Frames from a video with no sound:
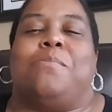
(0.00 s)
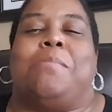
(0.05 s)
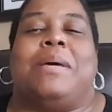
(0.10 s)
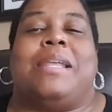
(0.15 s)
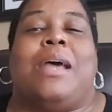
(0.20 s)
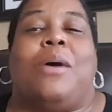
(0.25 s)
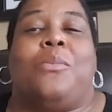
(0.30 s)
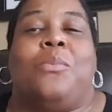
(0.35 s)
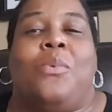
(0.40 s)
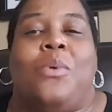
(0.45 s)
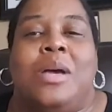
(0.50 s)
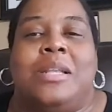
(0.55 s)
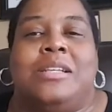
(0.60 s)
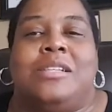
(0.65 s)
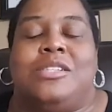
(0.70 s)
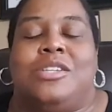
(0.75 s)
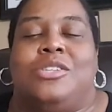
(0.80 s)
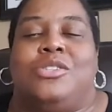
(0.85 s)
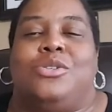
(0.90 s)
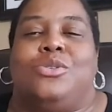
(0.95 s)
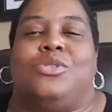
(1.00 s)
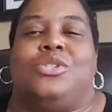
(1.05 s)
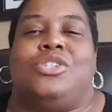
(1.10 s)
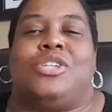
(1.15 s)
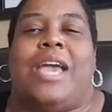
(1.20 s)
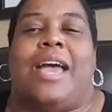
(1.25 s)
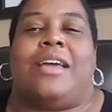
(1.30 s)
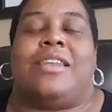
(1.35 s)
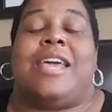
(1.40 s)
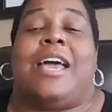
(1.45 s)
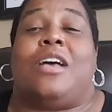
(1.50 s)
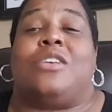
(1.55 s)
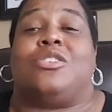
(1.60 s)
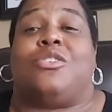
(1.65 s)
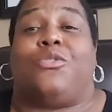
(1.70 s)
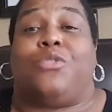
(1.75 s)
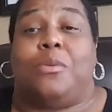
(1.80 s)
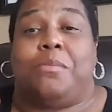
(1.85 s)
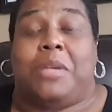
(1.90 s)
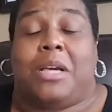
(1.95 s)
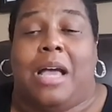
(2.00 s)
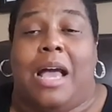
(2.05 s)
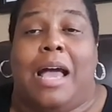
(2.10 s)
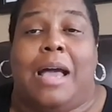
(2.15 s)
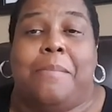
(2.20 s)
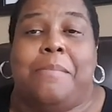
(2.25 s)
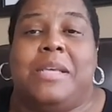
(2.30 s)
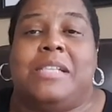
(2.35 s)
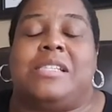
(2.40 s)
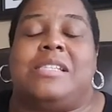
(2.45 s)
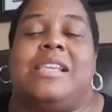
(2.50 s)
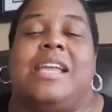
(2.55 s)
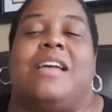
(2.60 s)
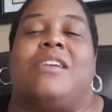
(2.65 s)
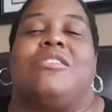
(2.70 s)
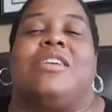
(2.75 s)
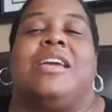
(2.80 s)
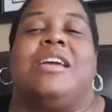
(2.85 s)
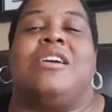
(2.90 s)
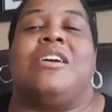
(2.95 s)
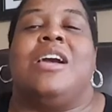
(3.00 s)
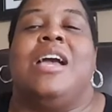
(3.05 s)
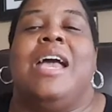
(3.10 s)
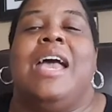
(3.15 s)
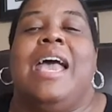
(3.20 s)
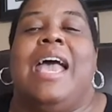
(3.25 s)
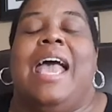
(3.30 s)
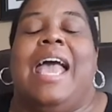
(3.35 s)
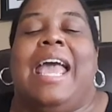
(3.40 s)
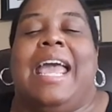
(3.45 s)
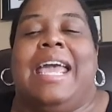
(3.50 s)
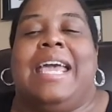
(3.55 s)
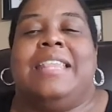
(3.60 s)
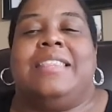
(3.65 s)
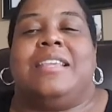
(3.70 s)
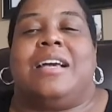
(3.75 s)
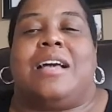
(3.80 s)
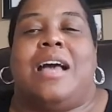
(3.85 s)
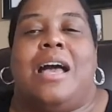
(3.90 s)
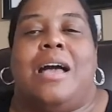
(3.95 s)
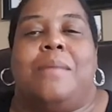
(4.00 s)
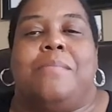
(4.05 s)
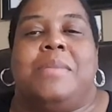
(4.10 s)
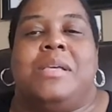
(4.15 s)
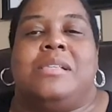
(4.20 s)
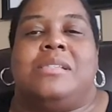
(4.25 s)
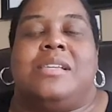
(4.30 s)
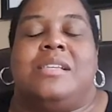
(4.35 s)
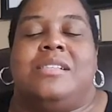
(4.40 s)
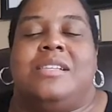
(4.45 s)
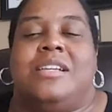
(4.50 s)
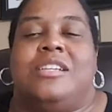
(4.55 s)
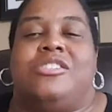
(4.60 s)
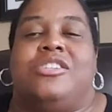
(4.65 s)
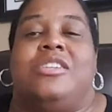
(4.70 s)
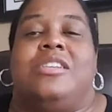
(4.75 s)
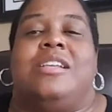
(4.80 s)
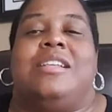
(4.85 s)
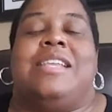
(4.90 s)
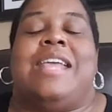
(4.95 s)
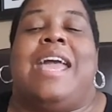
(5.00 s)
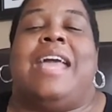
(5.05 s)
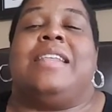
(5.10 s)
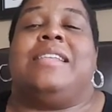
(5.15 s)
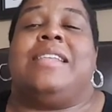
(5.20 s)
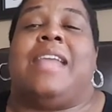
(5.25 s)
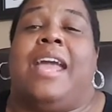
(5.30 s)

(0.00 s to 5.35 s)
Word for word: But I wanted to do shout outs from the comments down here and the comments in Ditching the Debt.